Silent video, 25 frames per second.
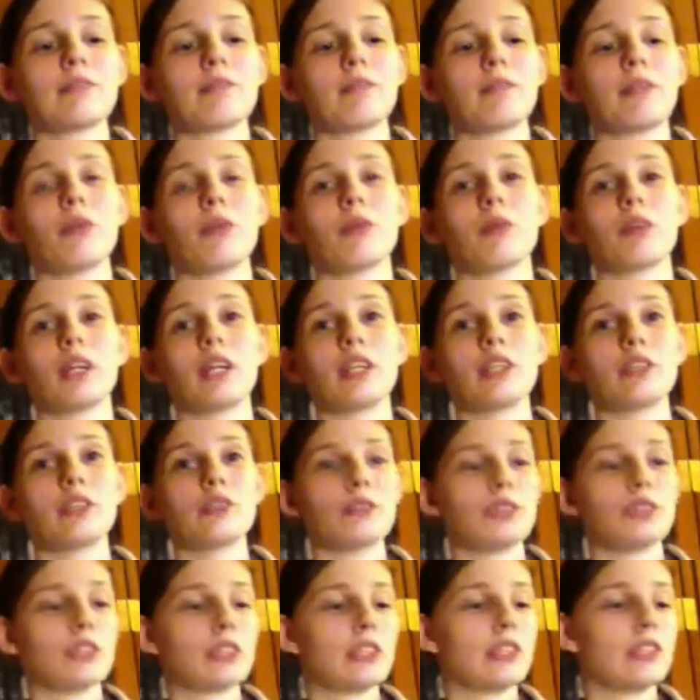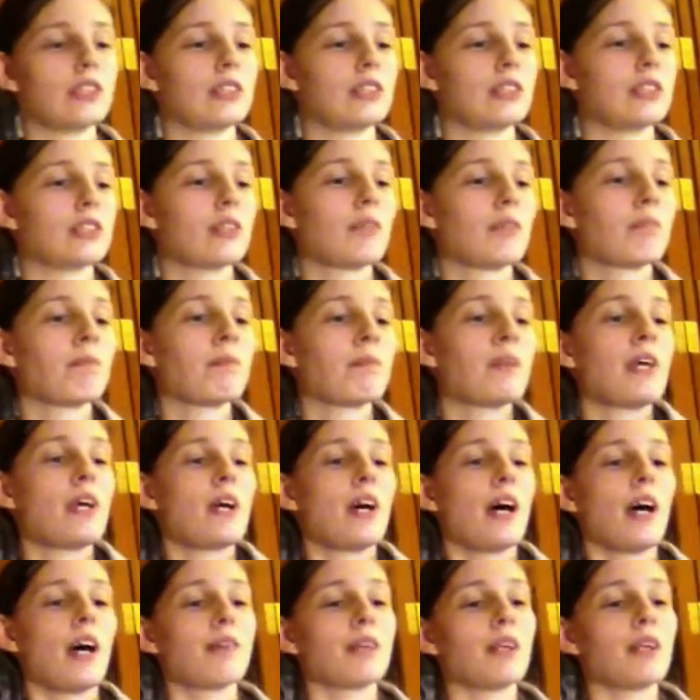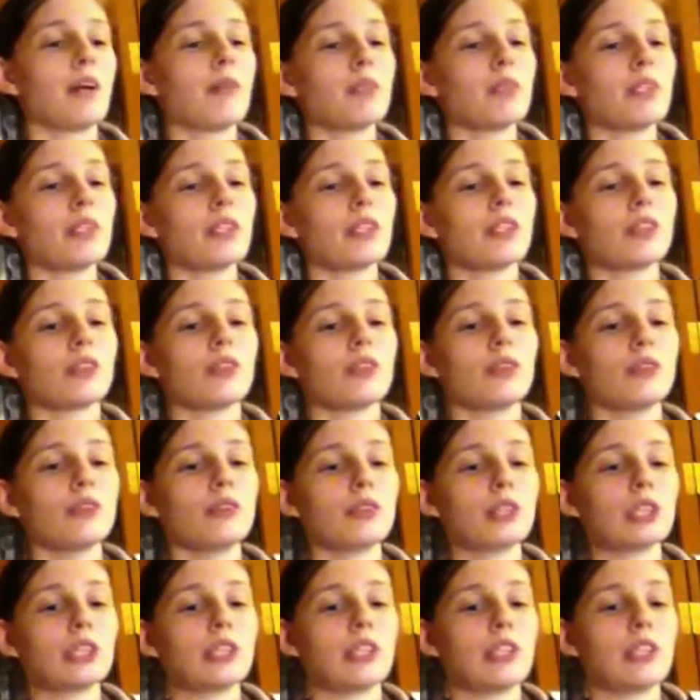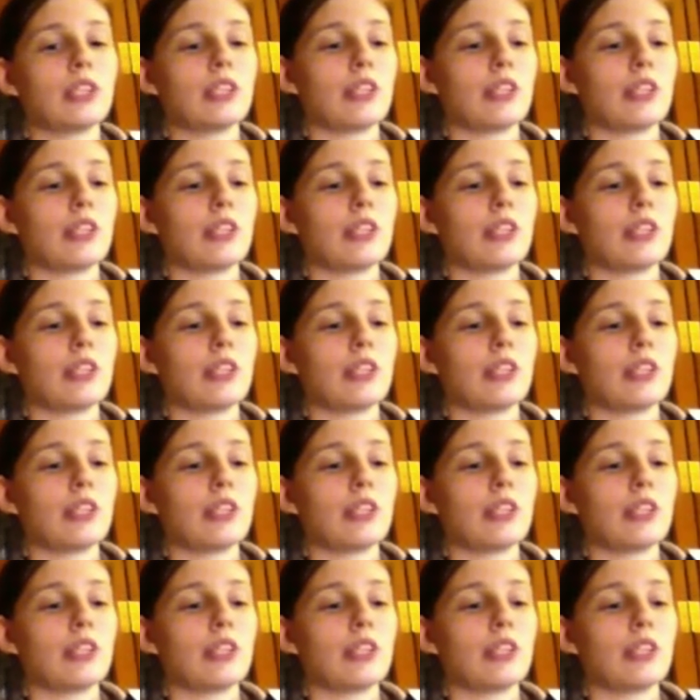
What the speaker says: And the one I used is, I've come to the conclusion